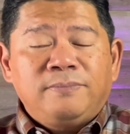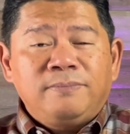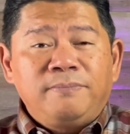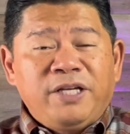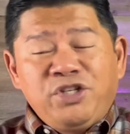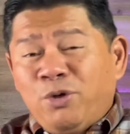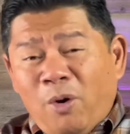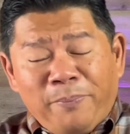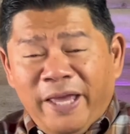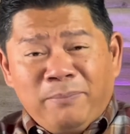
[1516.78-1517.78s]
because you
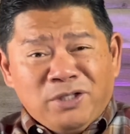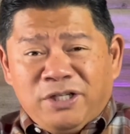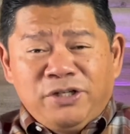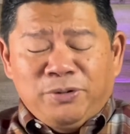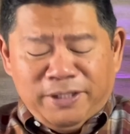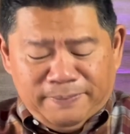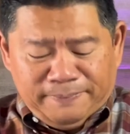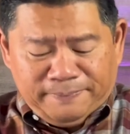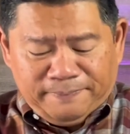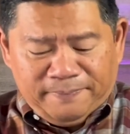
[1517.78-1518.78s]
won't be able to do it.
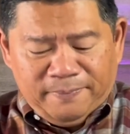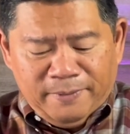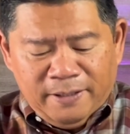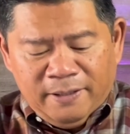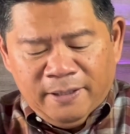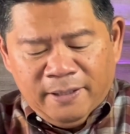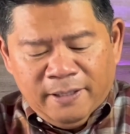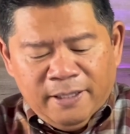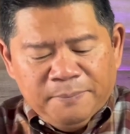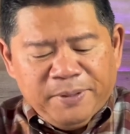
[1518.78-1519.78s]

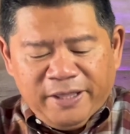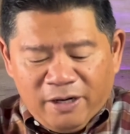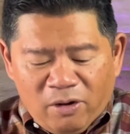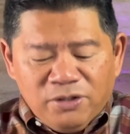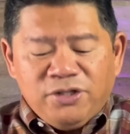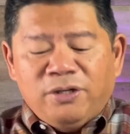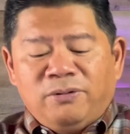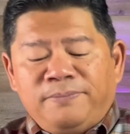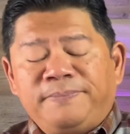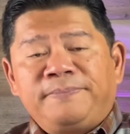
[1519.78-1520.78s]
But then
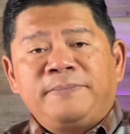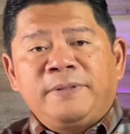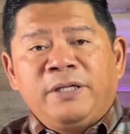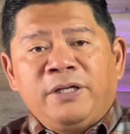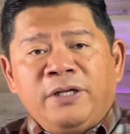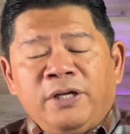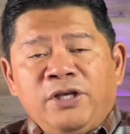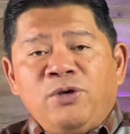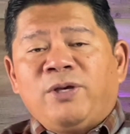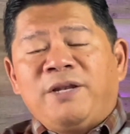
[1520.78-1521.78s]
also,
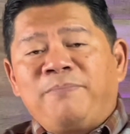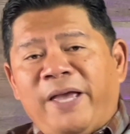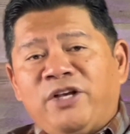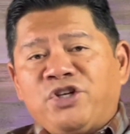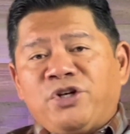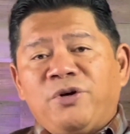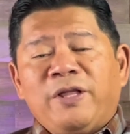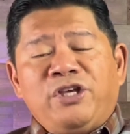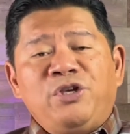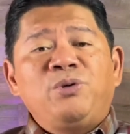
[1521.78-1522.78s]
you can make sure
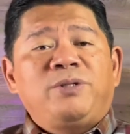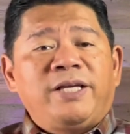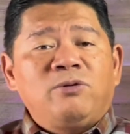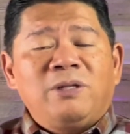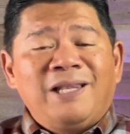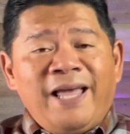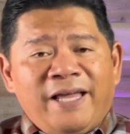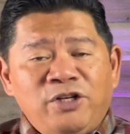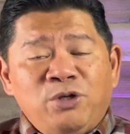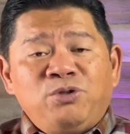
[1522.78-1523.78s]
that you don't
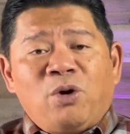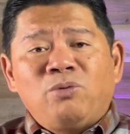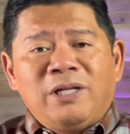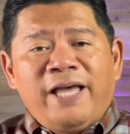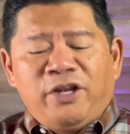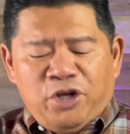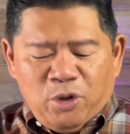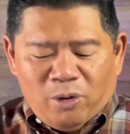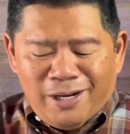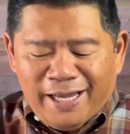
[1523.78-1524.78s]
let
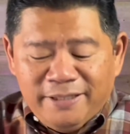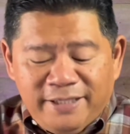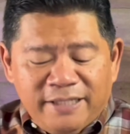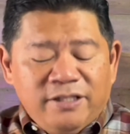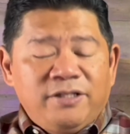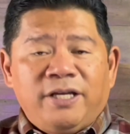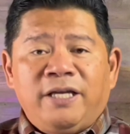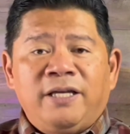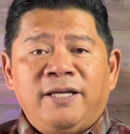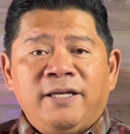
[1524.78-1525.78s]
your
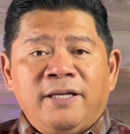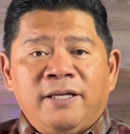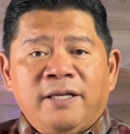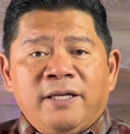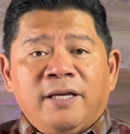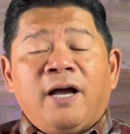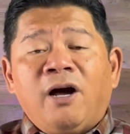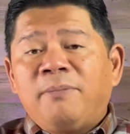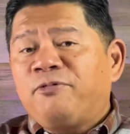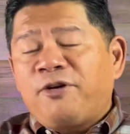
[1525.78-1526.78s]
identity
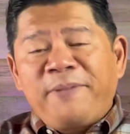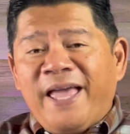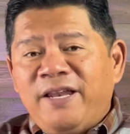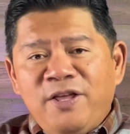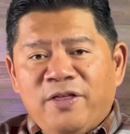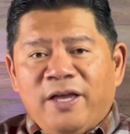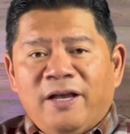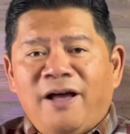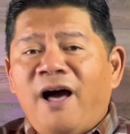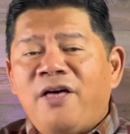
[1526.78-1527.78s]
come from
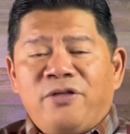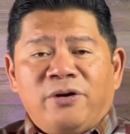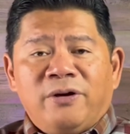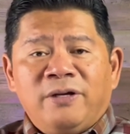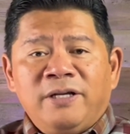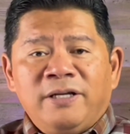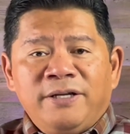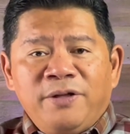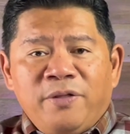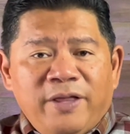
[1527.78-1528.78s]
anything other
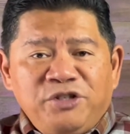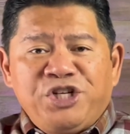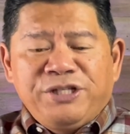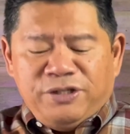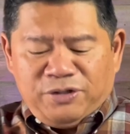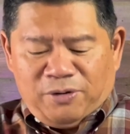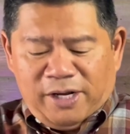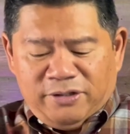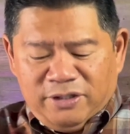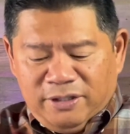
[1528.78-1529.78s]
than Jesus
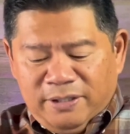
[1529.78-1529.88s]
Christ.